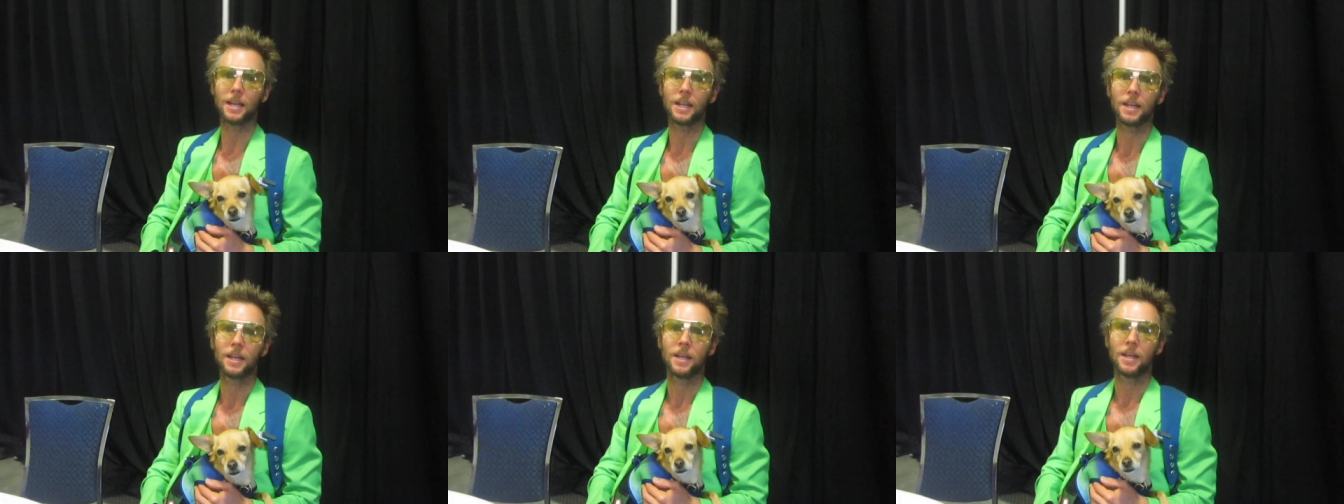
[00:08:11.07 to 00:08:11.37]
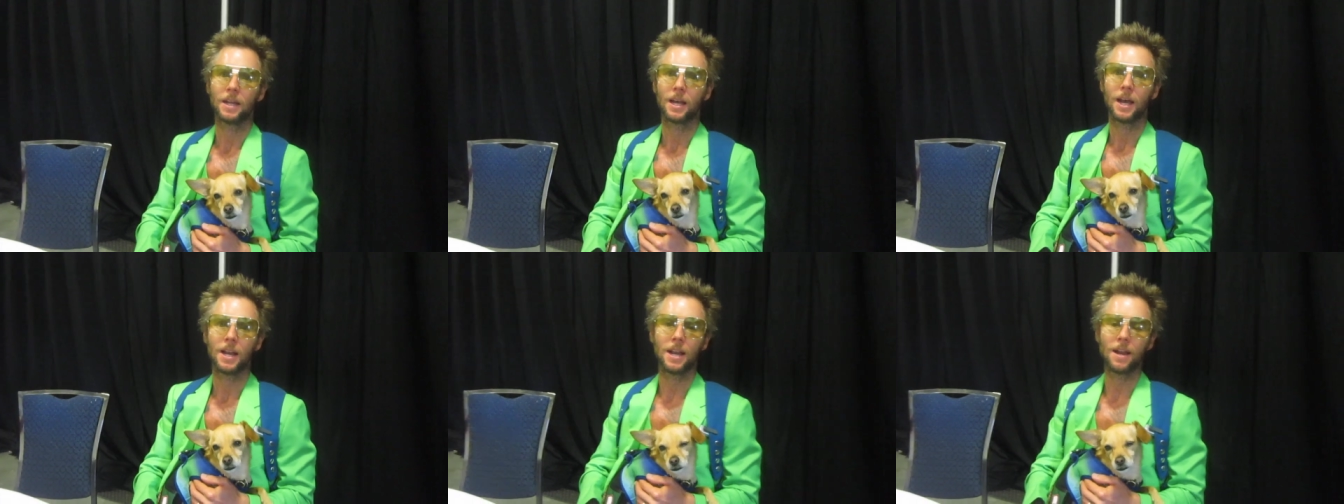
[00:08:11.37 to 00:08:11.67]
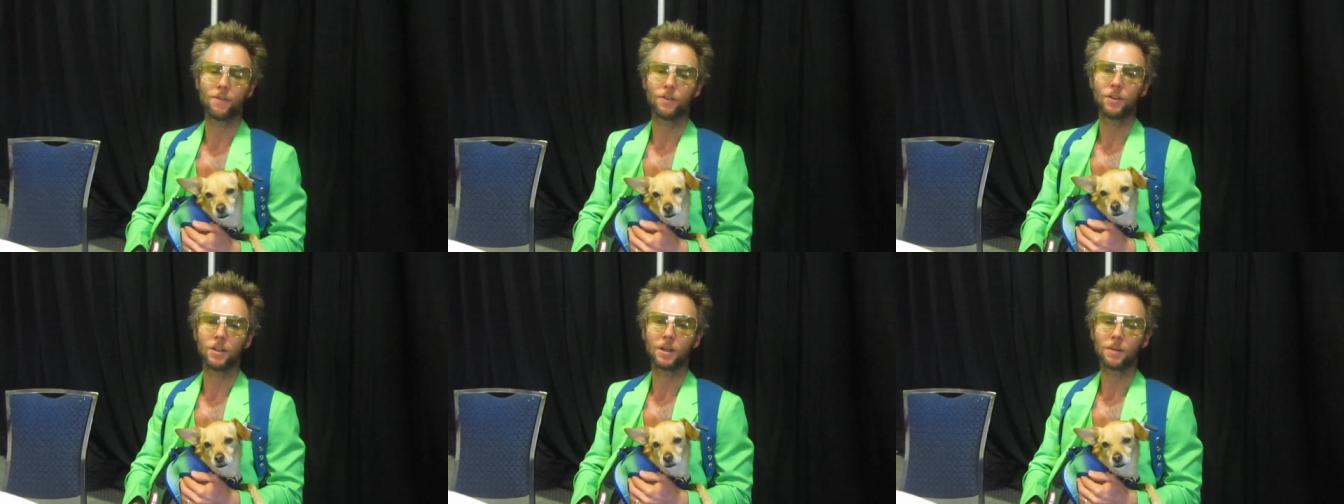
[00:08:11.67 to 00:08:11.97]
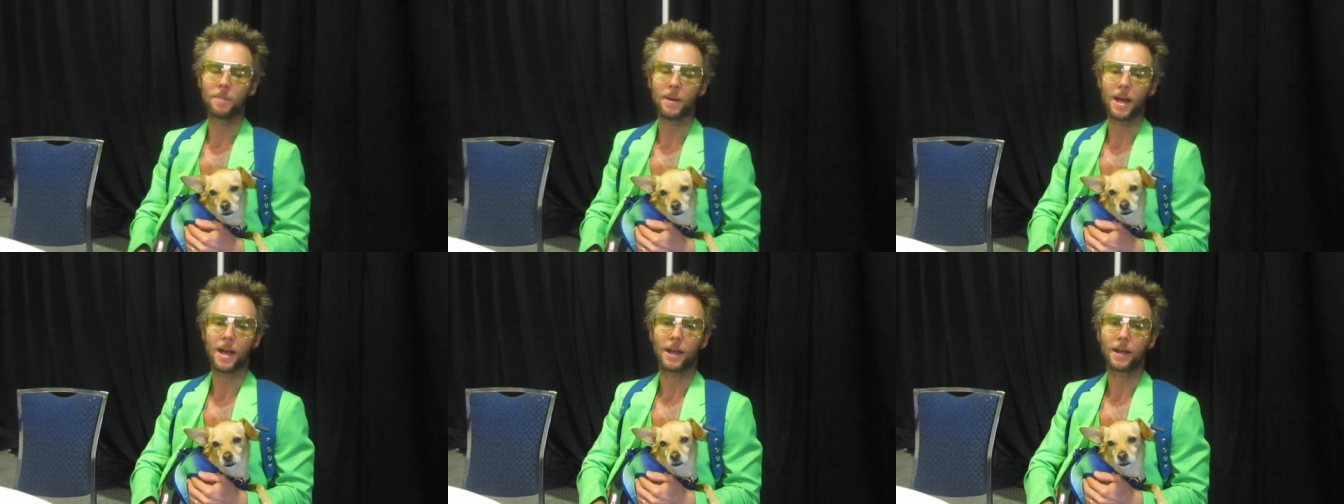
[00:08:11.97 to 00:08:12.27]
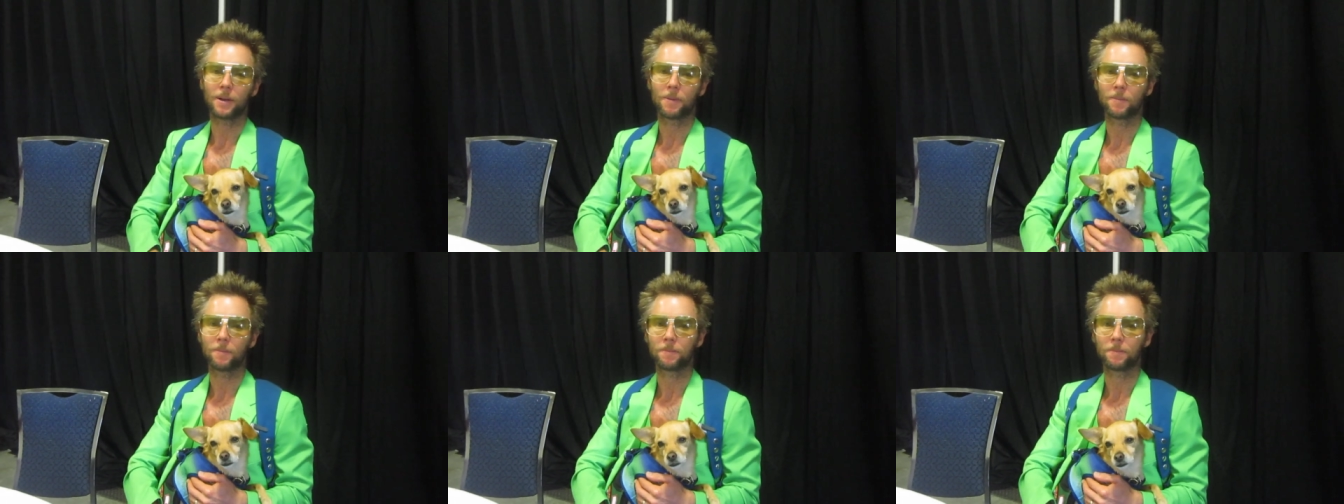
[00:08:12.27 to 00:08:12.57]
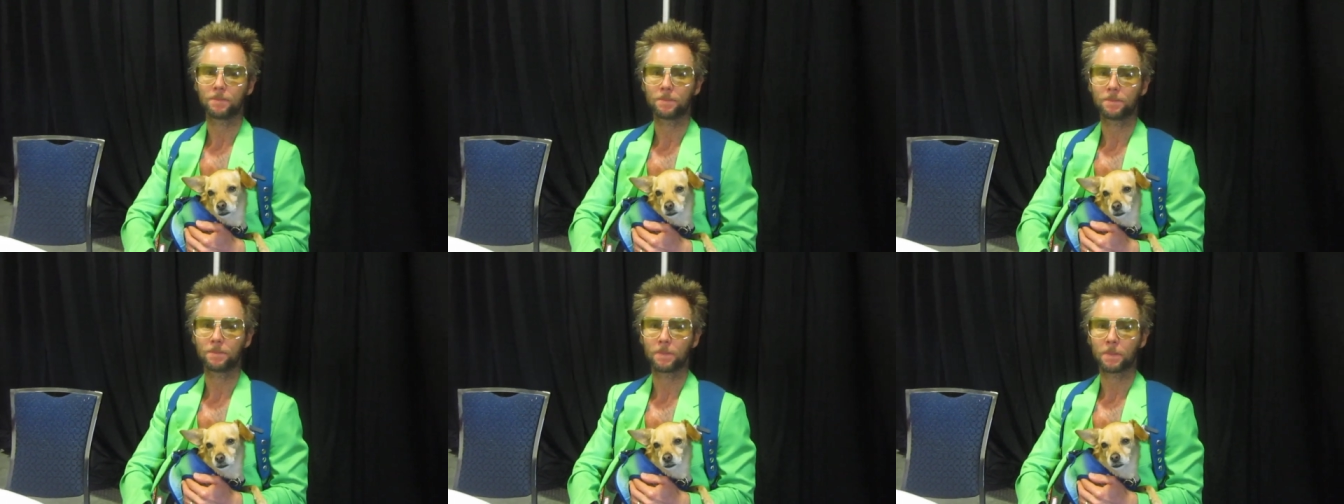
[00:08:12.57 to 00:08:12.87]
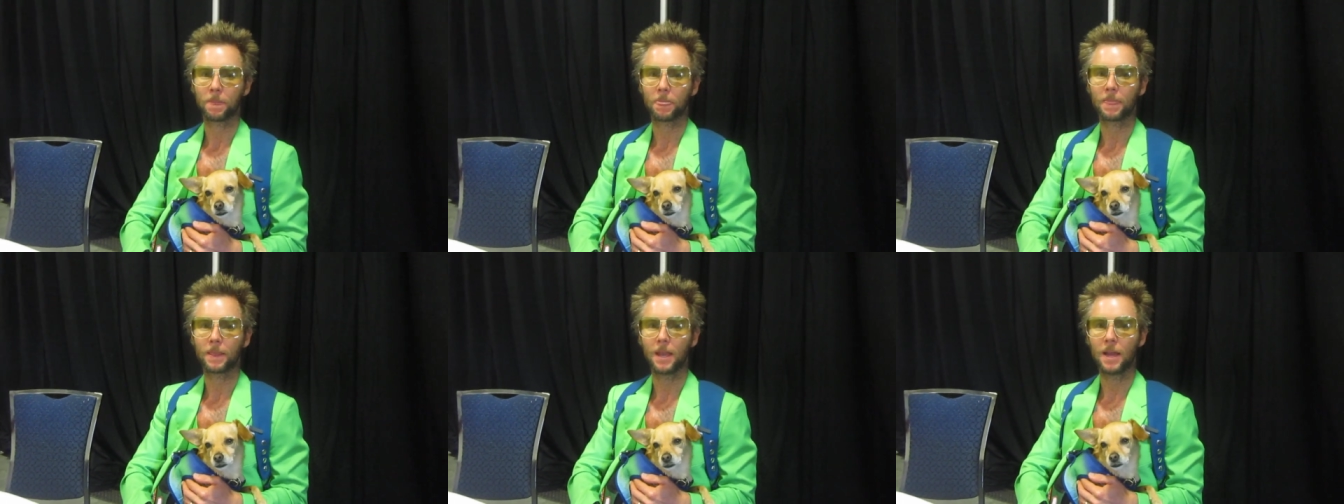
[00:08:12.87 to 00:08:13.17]
and I never looked
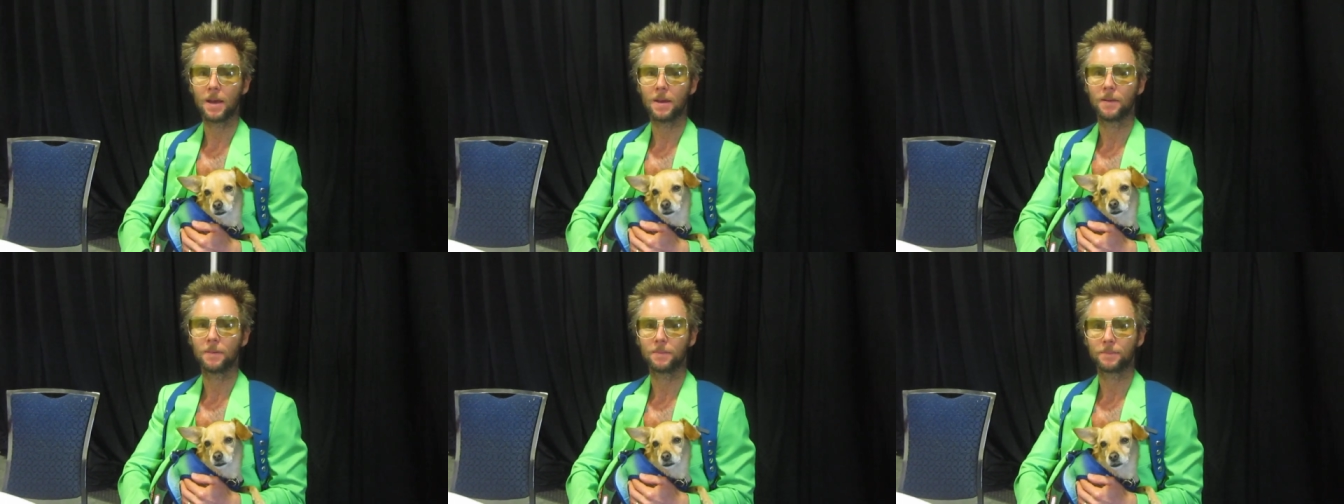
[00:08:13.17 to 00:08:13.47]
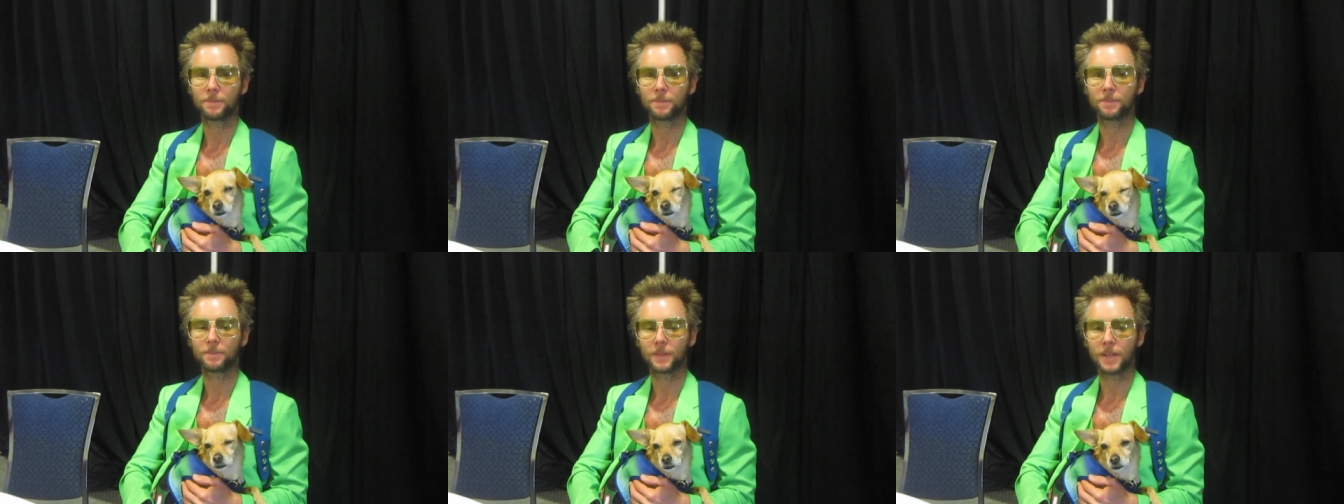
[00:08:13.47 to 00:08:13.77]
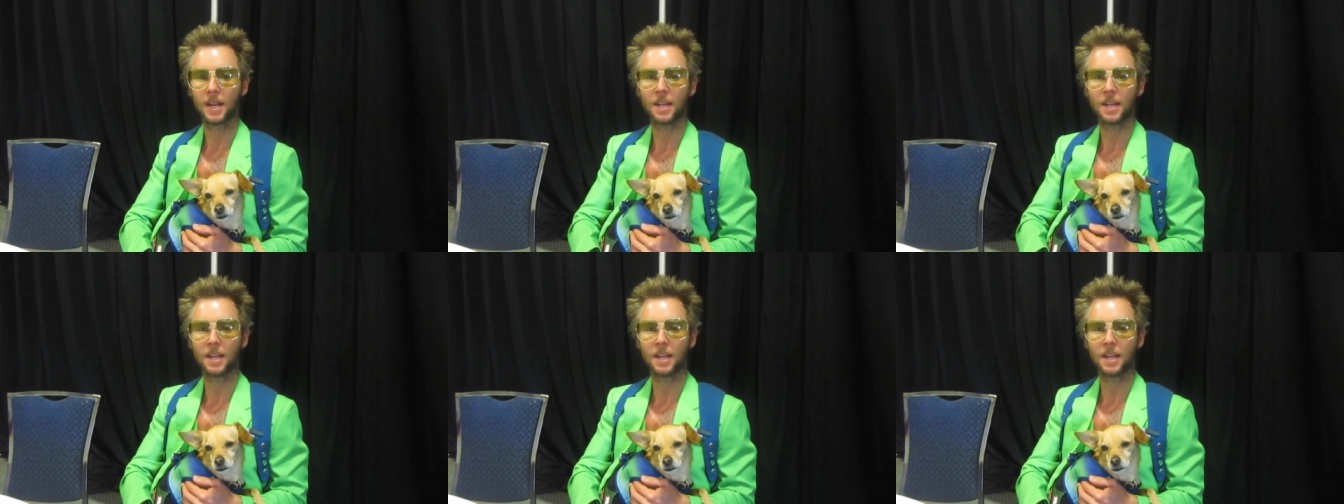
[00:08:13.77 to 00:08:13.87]
back.